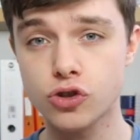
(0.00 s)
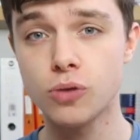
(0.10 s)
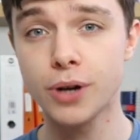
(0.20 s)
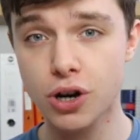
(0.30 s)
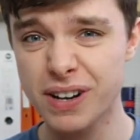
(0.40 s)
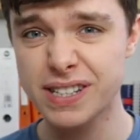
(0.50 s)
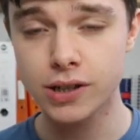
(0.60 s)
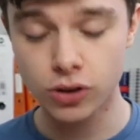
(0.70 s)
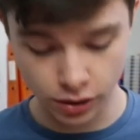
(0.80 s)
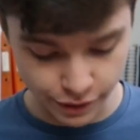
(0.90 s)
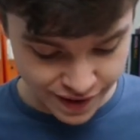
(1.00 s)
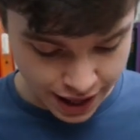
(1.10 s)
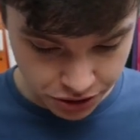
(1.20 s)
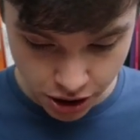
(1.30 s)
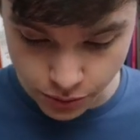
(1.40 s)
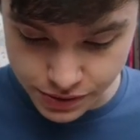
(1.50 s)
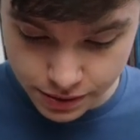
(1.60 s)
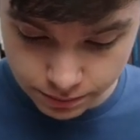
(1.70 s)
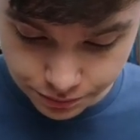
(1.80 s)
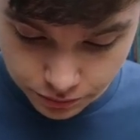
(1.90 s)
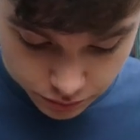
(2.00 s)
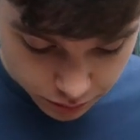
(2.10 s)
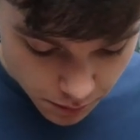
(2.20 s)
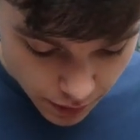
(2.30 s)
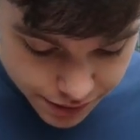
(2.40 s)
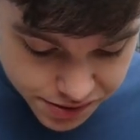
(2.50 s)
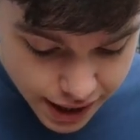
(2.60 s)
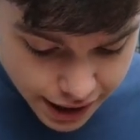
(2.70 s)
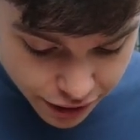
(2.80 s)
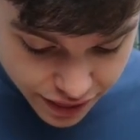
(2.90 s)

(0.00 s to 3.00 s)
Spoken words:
some critical values. Sine